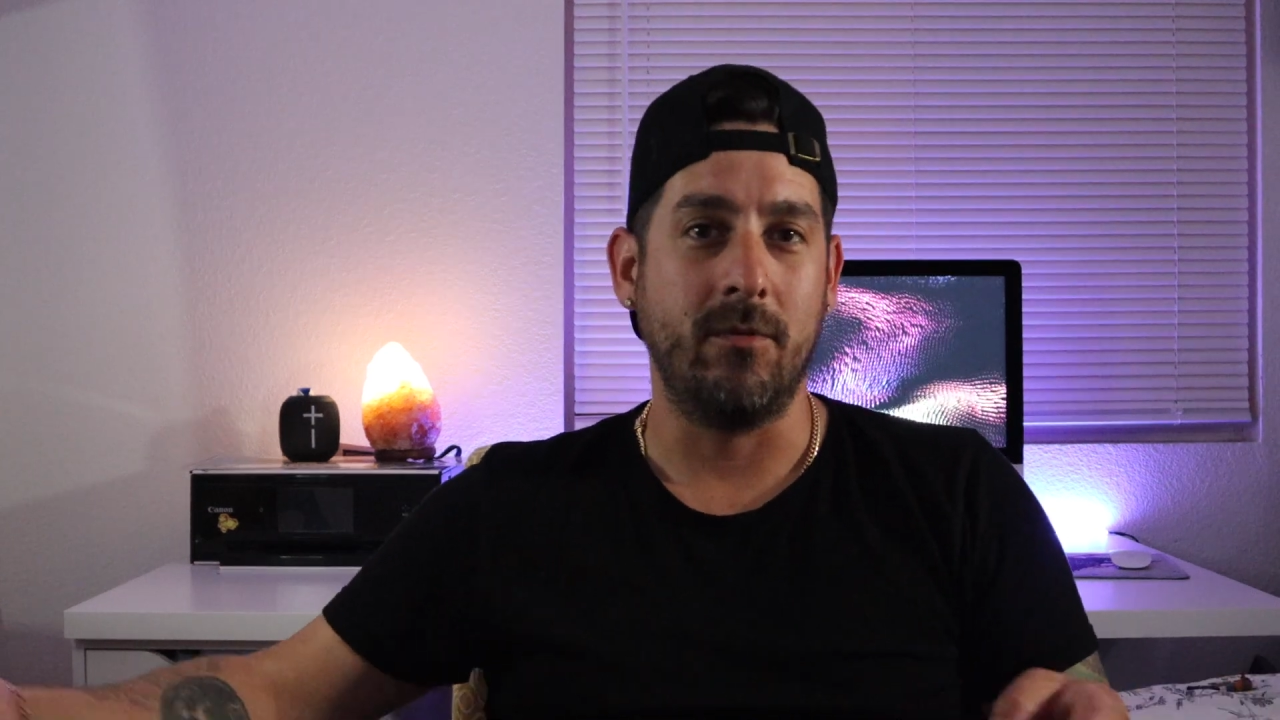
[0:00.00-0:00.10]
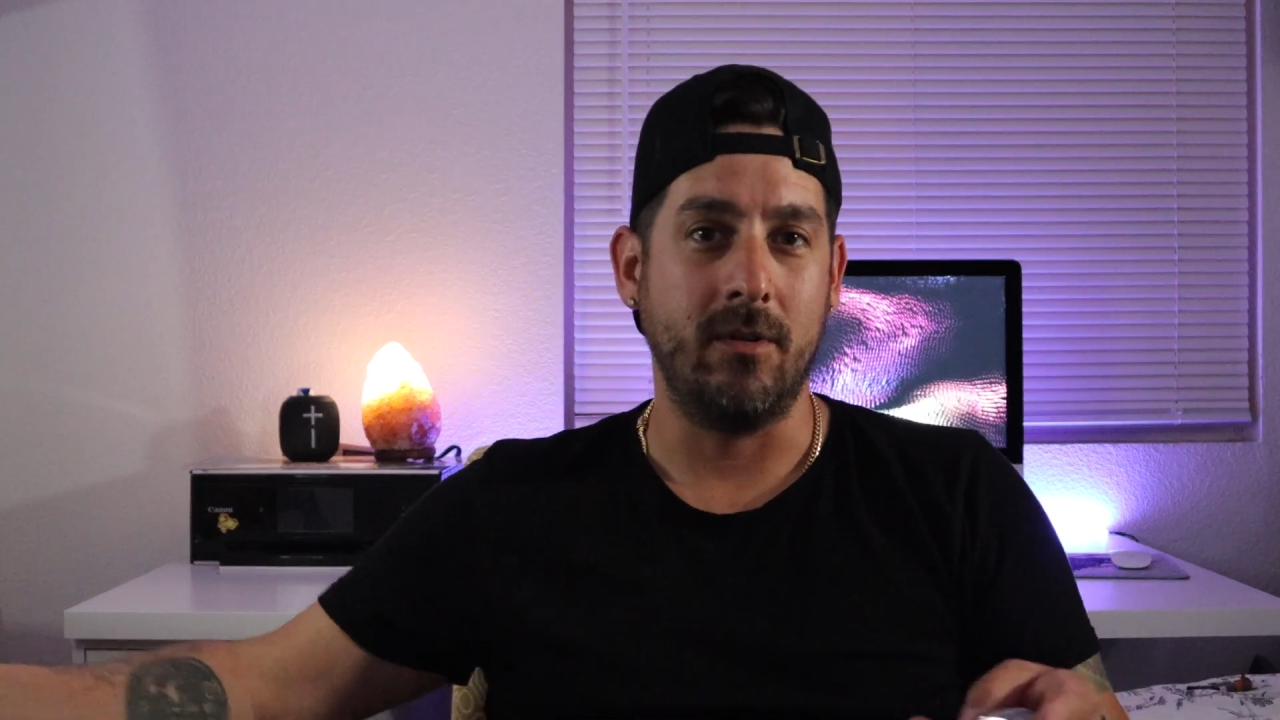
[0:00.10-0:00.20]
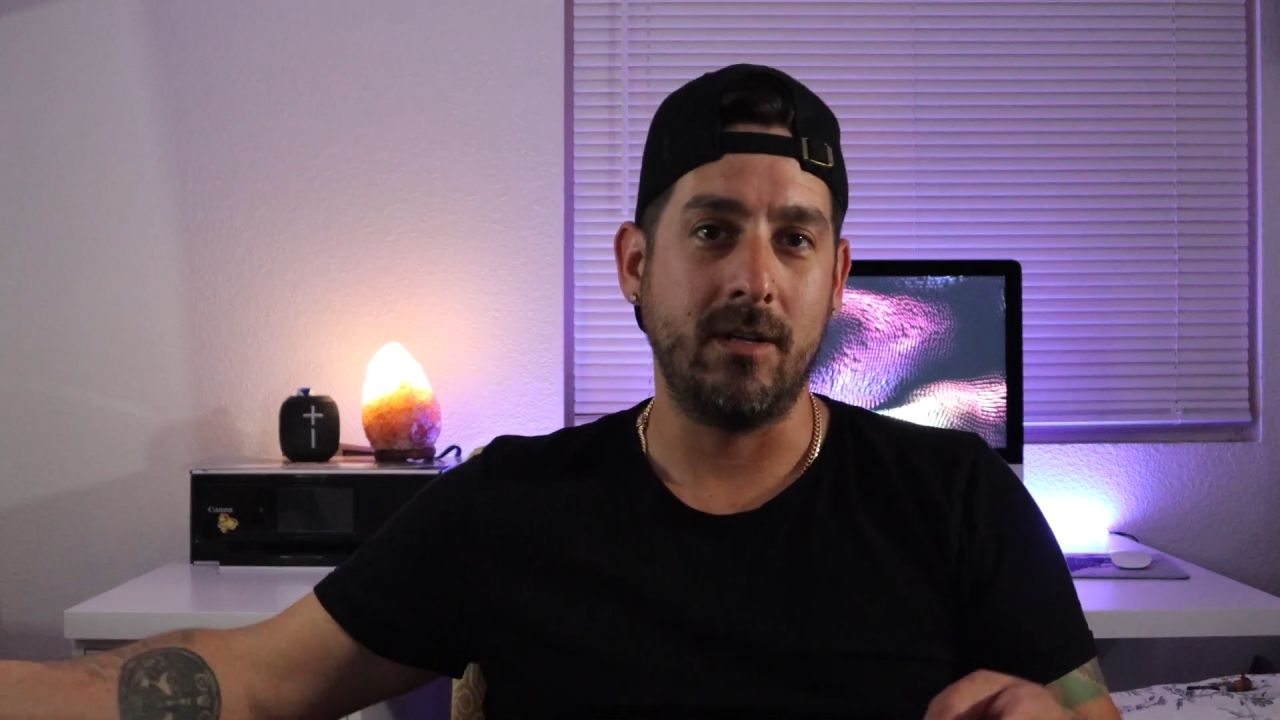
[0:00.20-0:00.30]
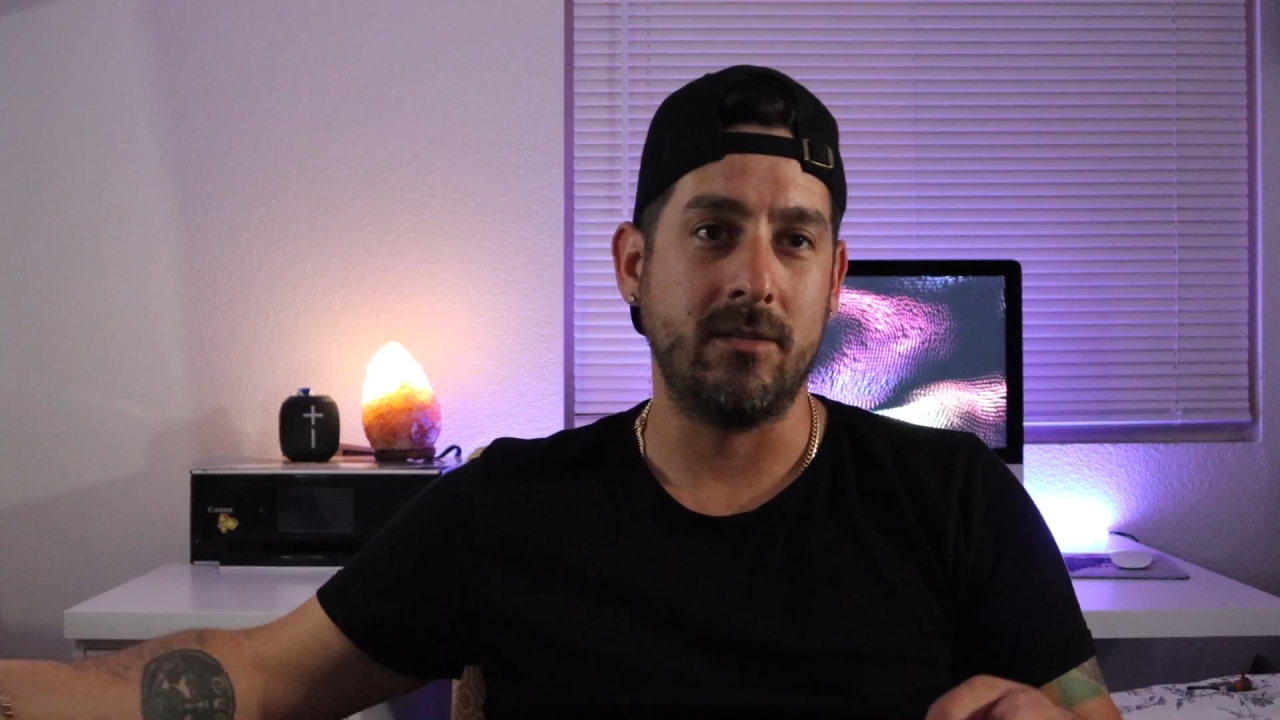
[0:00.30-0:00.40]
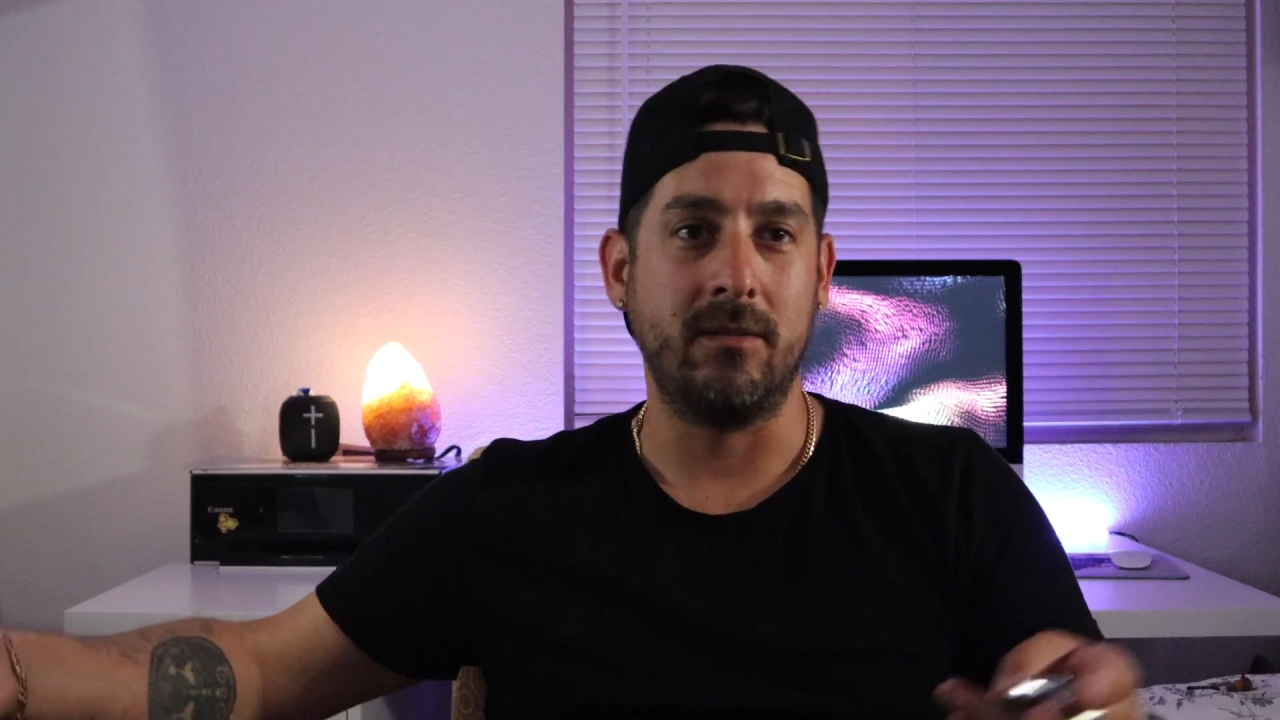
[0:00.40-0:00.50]

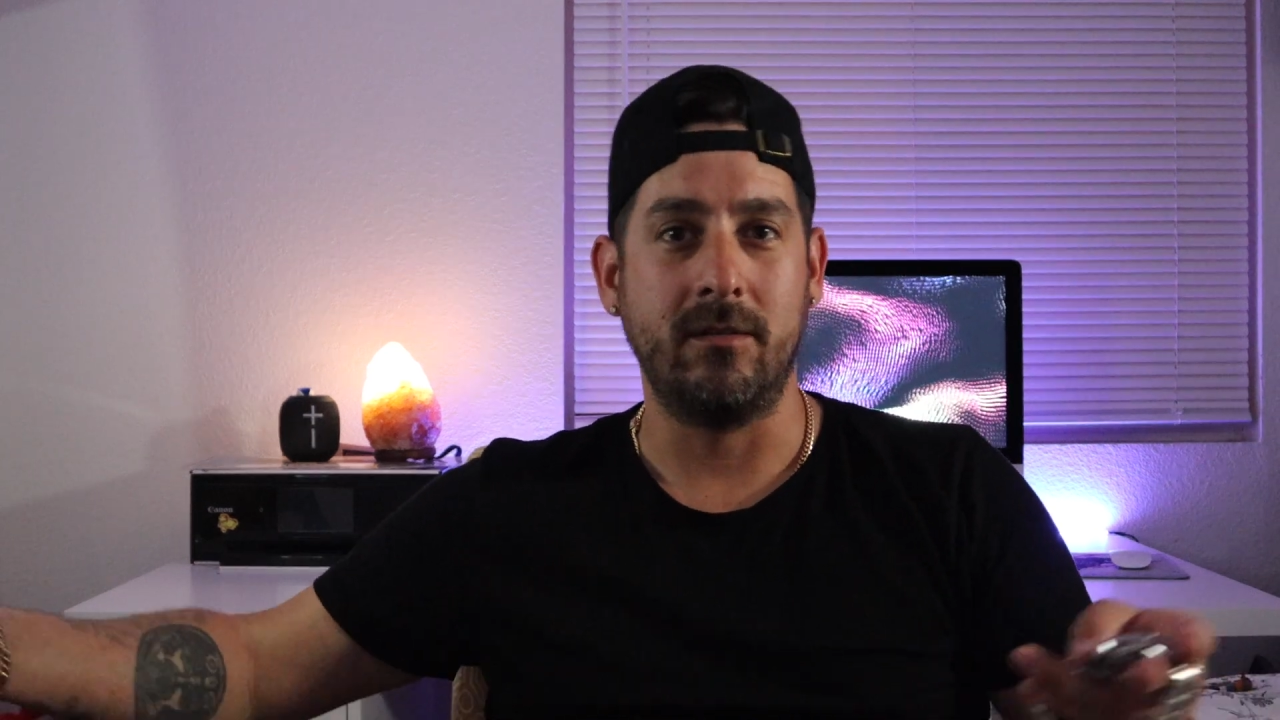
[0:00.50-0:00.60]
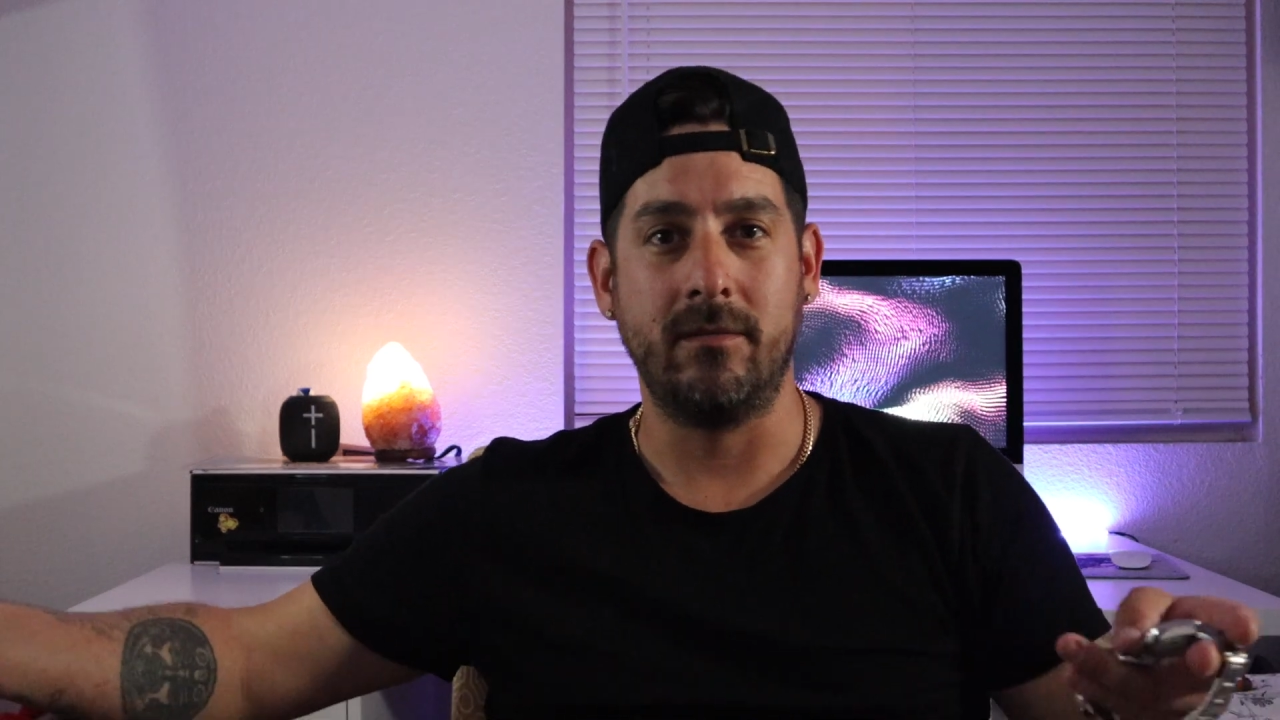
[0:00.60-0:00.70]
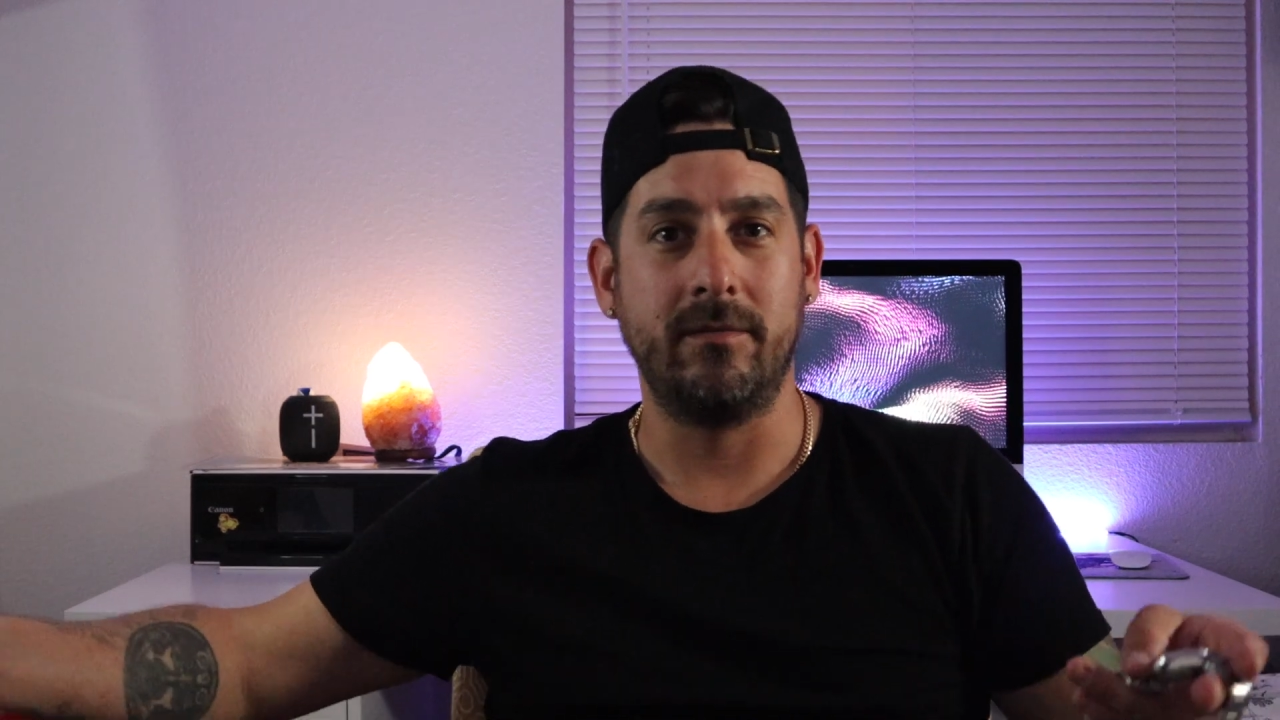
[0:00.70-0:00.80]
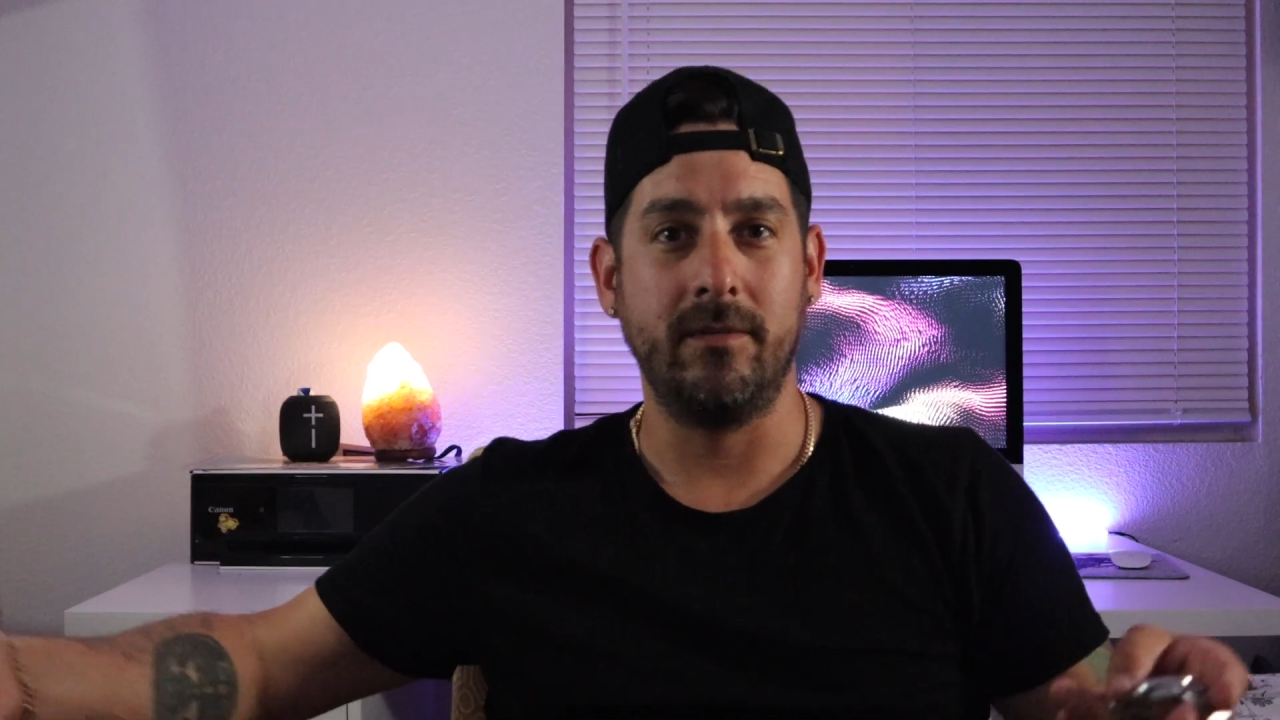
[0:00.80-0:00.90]
Rolex or,